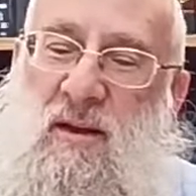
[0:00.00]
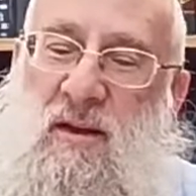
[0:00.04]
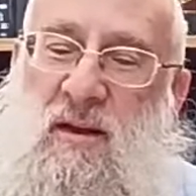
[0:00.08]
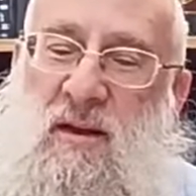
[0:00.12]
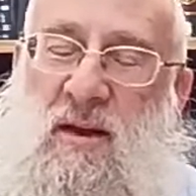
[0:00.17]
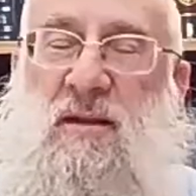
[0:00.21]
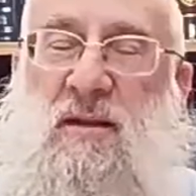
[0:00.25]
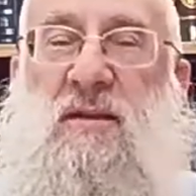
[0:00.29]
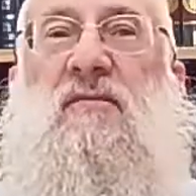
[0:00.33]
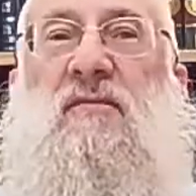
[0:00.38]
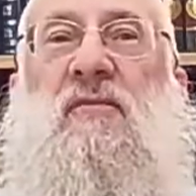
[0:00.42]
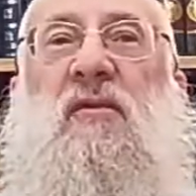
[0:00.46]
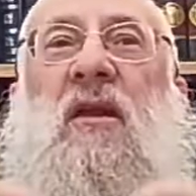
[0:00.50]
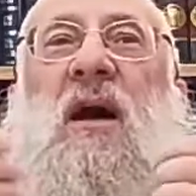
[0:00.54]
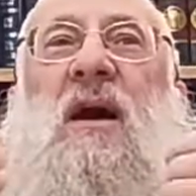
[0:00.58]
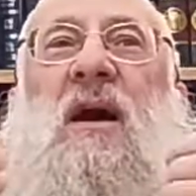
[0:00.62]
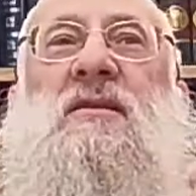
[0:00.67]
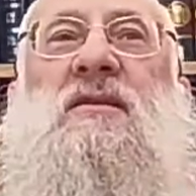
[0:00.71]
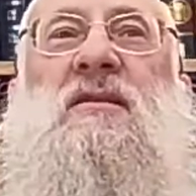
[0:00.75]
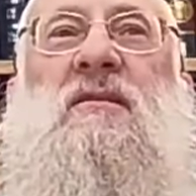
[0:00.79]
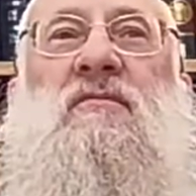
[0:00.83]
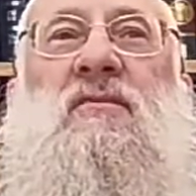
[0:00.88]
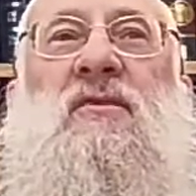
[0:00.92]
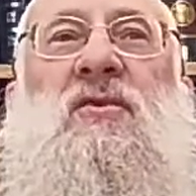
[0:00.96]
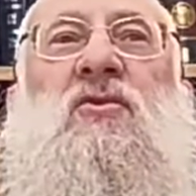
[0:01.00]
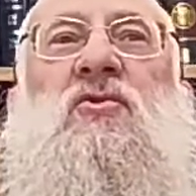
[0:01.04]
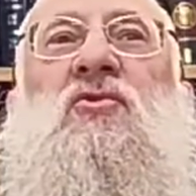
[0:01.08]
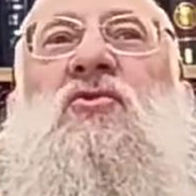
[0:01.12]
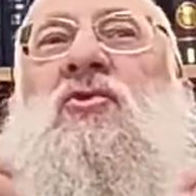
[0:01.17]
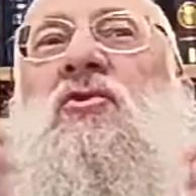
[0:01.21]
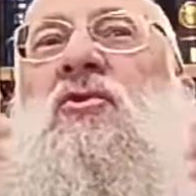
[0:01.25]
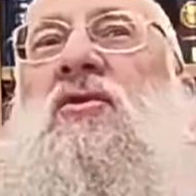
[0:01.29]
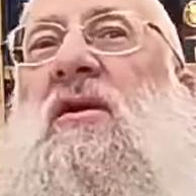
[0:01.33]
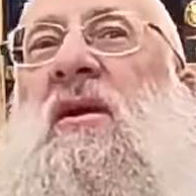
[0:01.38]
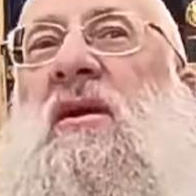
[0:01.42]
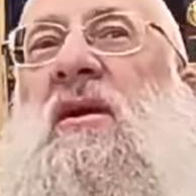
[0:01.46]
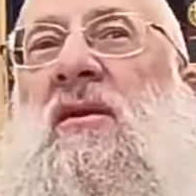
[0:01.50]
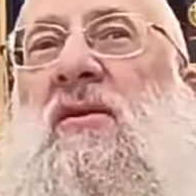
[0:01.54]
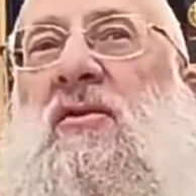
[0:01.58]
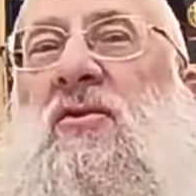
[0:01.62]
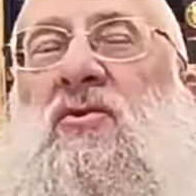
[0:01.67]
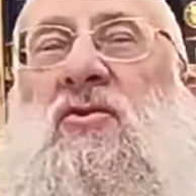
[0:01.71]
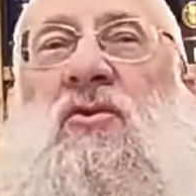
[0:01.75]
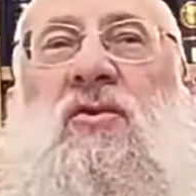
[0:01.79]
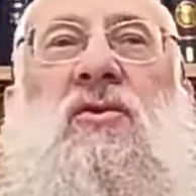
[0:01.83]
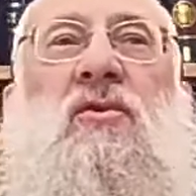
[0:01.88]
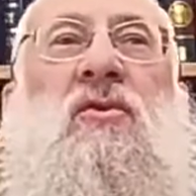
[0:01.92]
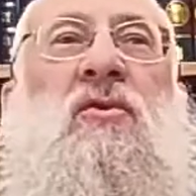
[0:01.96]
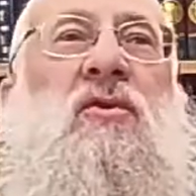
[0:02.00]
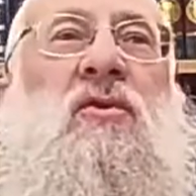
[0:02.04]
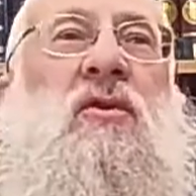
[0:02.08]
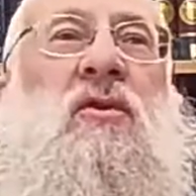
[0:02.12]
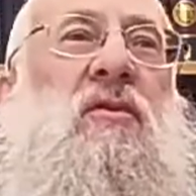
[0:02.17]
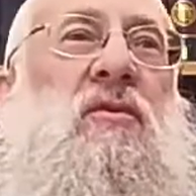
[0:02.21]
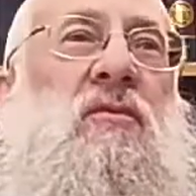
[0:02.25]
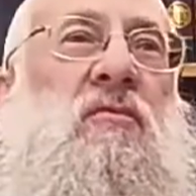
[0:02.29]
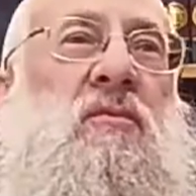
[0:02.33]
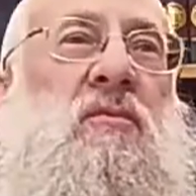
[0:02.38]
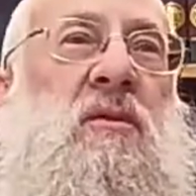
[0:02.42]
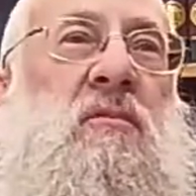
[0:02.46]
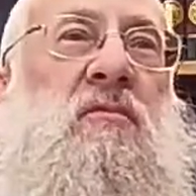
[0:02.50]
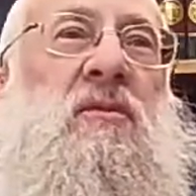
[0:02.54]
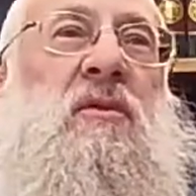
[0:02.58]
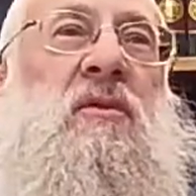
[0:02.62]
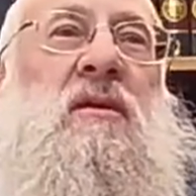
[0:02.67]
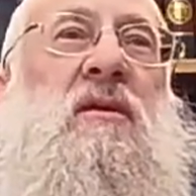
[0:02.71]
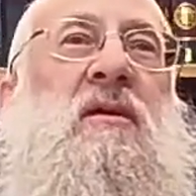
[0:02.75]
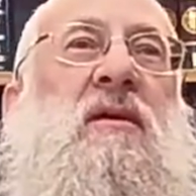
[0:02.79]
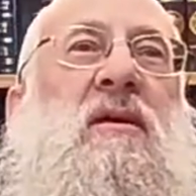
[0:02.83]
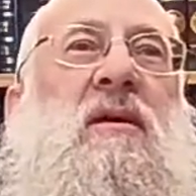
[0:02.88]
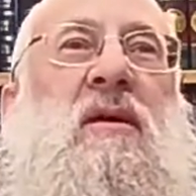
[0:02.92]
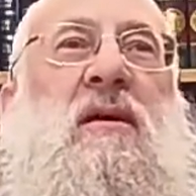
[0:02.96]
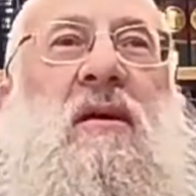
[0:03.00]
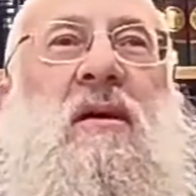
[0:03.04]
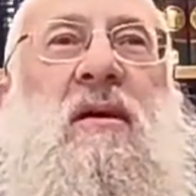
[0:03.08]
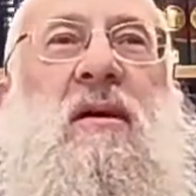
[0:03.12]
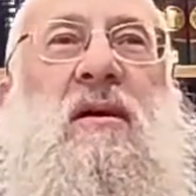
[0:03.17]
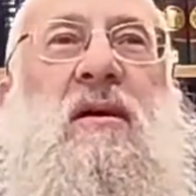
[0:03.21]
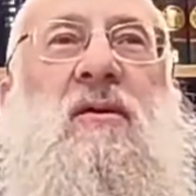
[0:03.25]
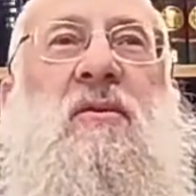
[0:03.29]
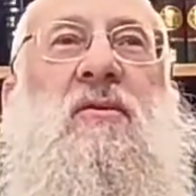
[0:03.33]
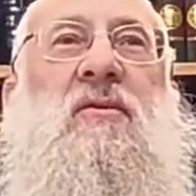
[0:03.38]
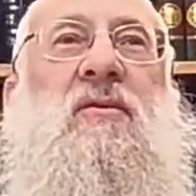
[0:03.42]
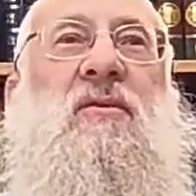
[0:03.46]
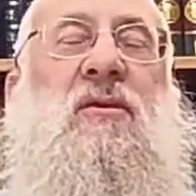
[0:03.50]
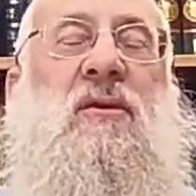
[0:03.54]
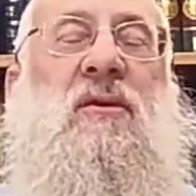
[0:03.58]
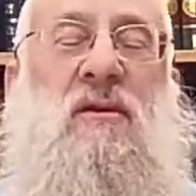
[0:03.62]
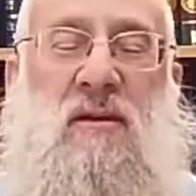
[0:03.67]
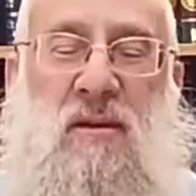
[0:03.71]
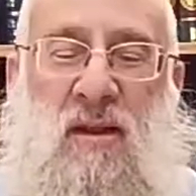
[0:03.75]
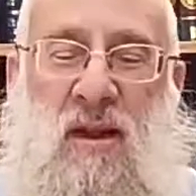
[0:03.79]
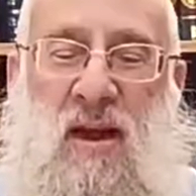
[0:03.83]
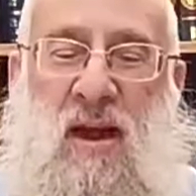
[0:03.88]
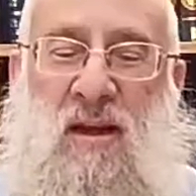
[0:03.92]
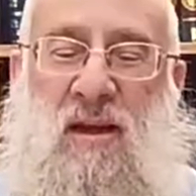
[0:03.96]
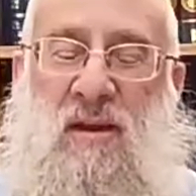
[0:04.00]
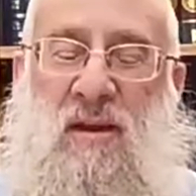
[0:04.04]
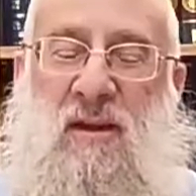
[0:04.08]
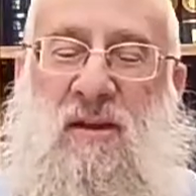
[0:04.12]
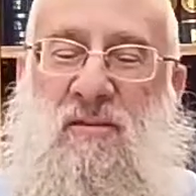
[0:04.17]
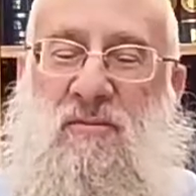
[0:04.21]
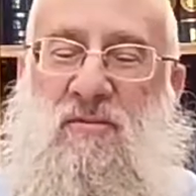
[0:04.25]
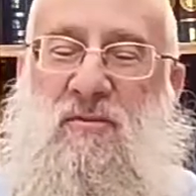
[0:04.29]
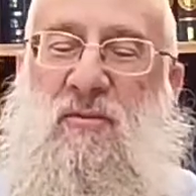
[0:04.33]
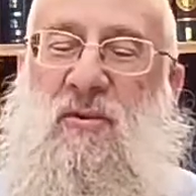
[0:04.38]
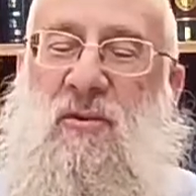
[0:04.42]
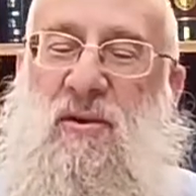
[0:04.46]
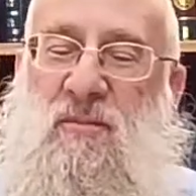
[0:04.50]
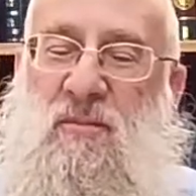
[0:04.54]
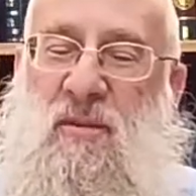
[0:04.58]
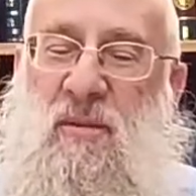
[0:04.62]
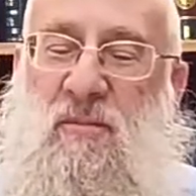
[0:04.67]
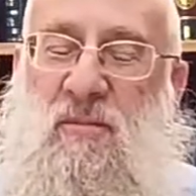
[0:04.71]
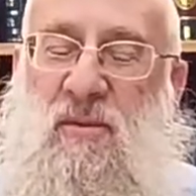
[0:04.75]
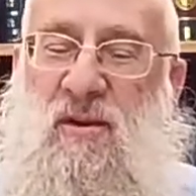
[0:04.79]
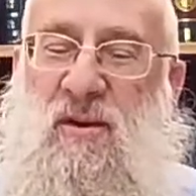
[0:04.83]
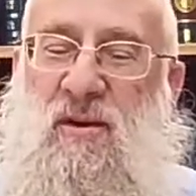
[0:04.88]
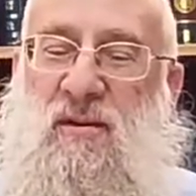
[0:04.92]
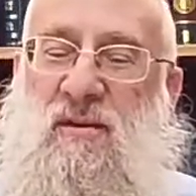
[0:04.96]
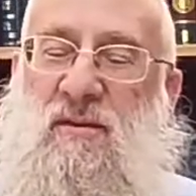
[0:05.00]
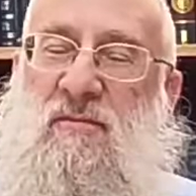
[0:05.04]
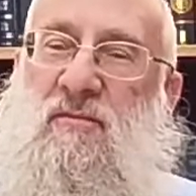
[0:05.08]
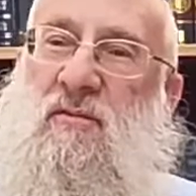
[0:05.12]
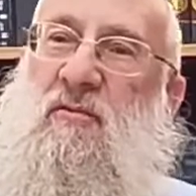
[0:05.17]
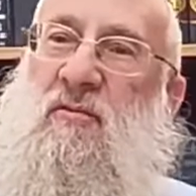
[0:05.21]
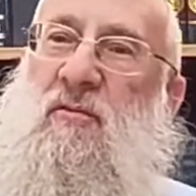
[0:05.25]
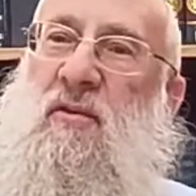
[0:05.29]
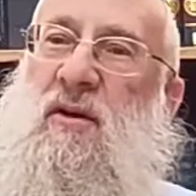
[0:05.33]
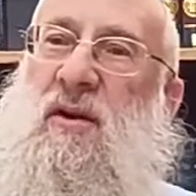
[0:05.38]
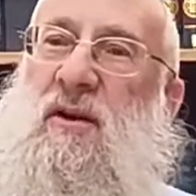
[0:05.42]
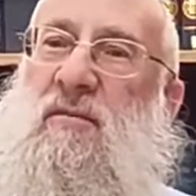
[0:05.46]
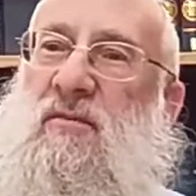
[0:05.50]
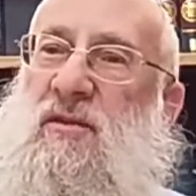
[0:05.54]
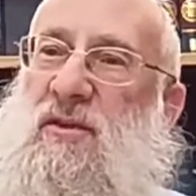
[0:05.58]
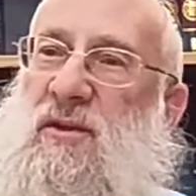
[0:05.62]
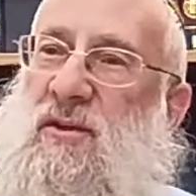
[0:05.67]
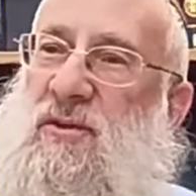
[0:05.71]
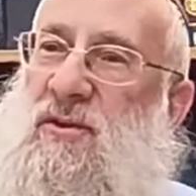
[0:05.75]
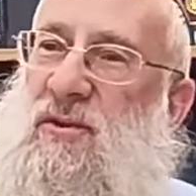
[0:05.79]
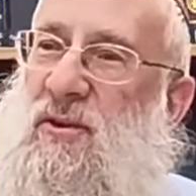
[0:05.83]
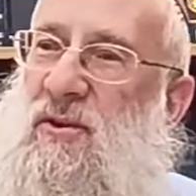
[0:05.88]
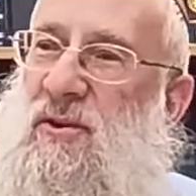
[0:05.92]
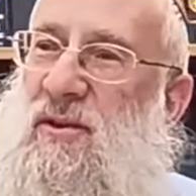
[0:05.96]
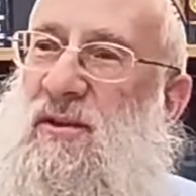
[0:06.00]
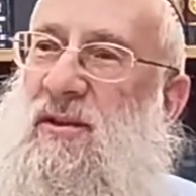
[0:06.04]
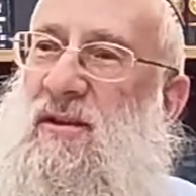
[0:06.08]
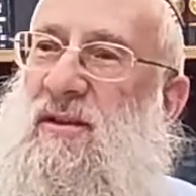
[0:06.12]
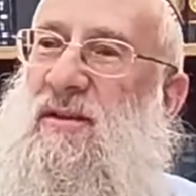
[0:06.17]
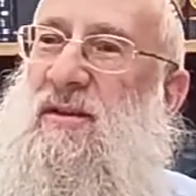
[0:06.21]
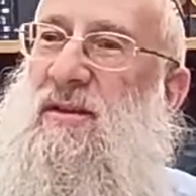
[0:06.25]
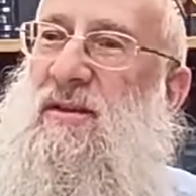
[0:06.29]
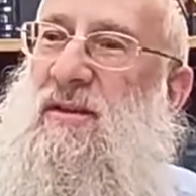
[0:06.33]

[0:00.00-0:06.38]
It's a philosophy. You shouldn't kill, you shouldn't hurt other people, or lacking of war because you're afraid of a deterrent.